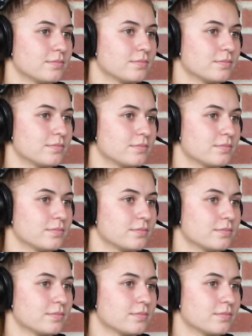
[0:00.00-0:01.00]

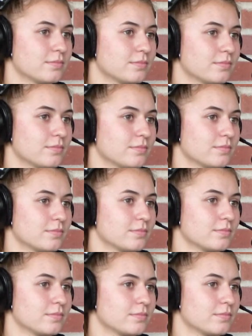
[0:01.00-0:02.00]

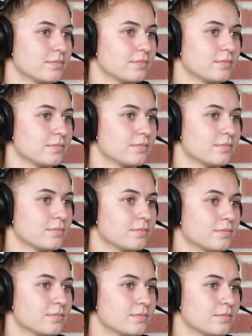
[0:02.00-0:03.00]

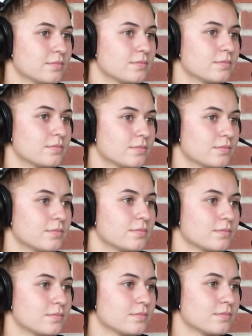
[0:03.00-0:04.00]

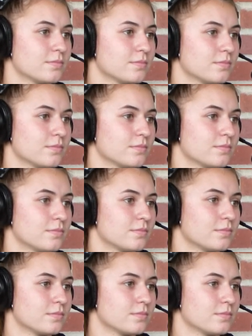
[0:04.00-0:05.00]

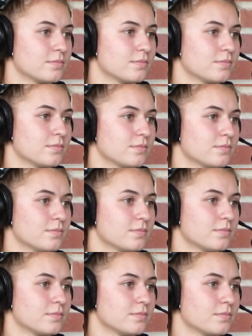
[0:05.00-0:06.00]

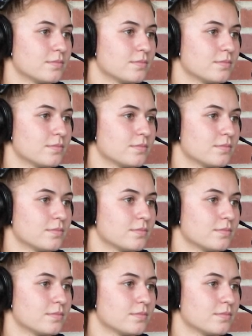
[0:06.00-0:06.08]
No words are spoken by the person on screen.